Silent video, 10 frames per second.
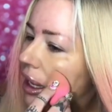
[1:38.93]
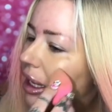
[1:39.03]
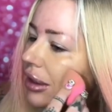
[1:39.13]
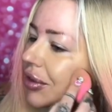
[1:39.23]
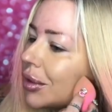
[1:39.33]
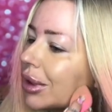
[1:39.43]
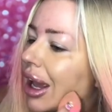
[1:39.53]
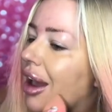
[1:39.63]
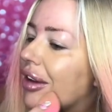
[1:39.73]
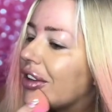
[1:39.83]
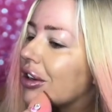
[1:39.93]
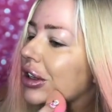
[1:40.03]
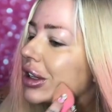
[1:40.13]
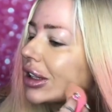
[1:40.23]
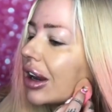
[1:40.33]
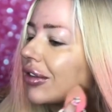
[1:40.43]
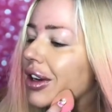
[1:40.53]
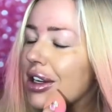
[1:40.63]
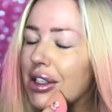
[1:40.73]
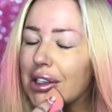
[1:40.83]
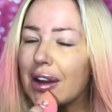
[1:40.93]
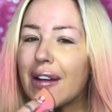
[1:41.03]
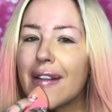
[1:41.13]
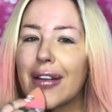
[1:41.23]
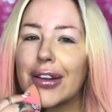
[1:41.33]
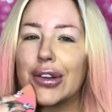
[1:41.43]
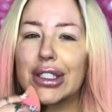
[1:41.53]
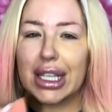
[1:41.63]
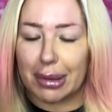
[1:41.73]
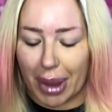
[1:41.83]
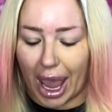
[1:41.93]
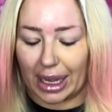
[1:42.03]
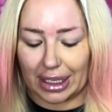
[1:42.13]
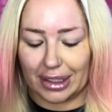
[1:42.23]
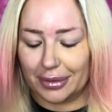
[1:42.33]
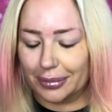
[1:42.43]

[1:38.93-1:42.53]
And if you want a heavier coverage, you just keep adding.